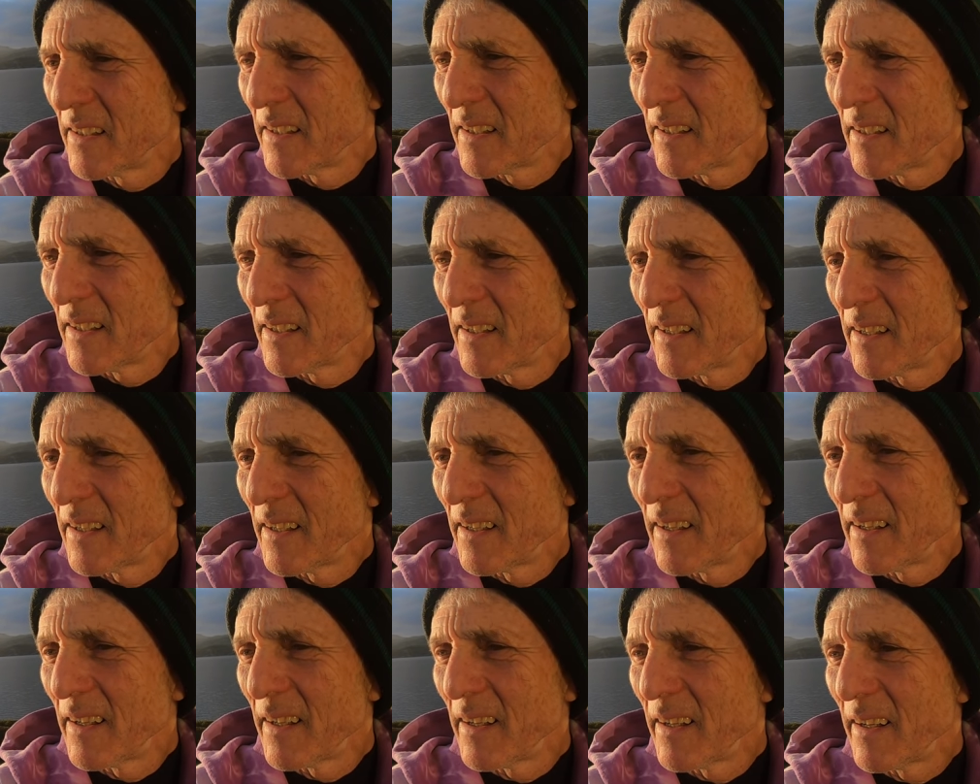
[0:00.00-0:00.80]

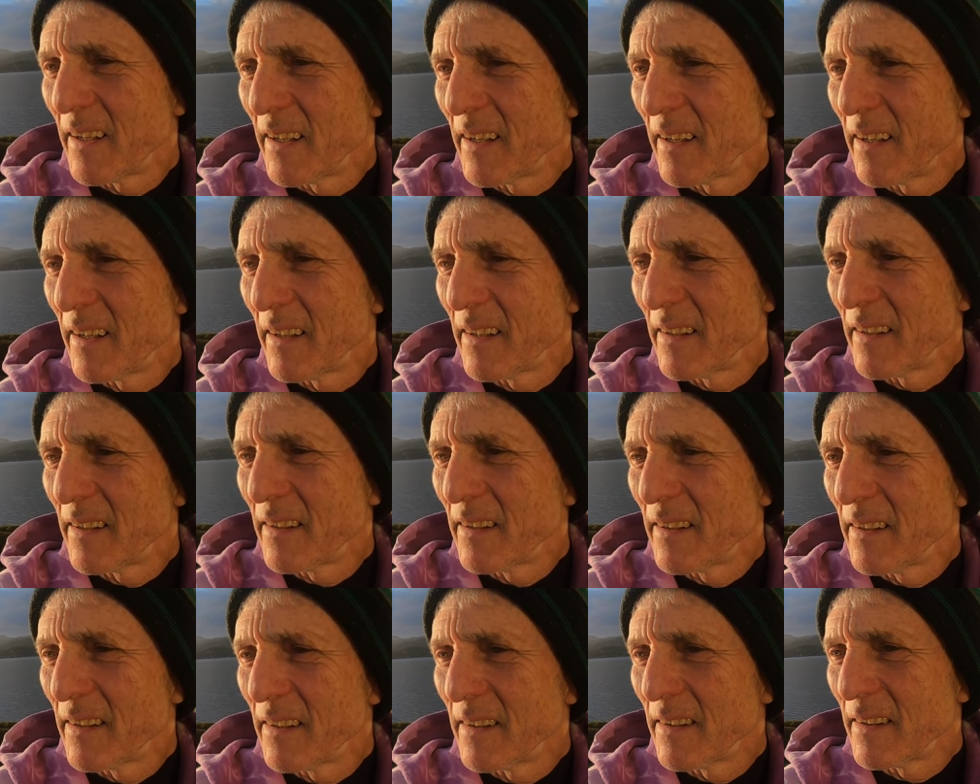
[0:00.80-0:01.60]

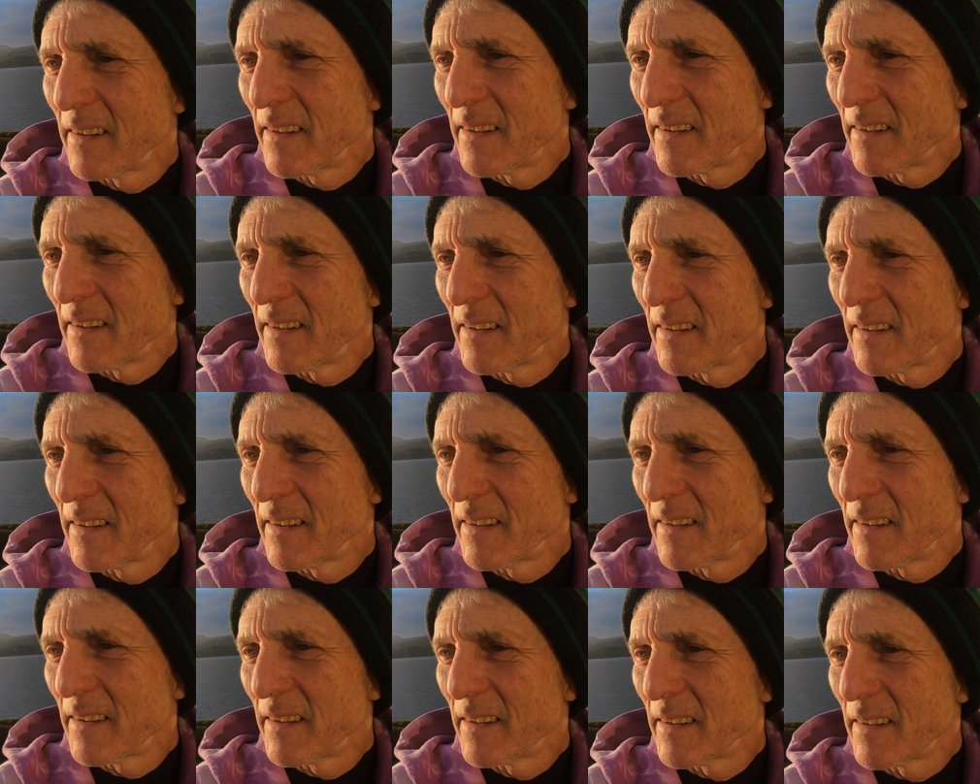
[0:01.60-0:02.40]

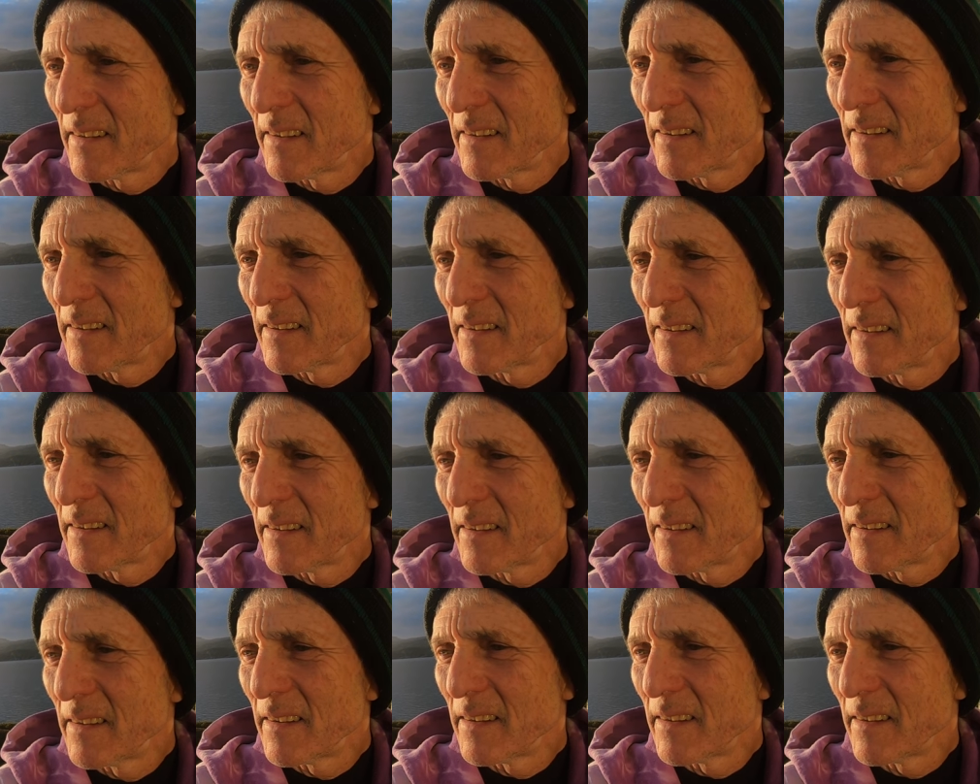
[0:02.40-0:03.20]

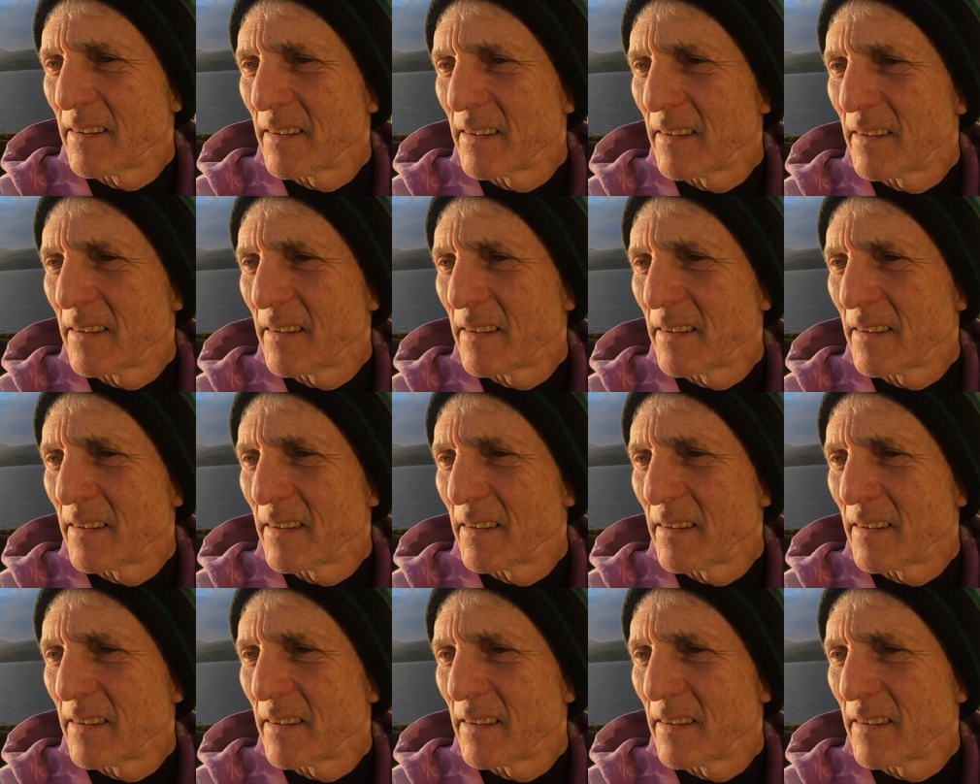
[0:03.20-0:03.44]
(silence)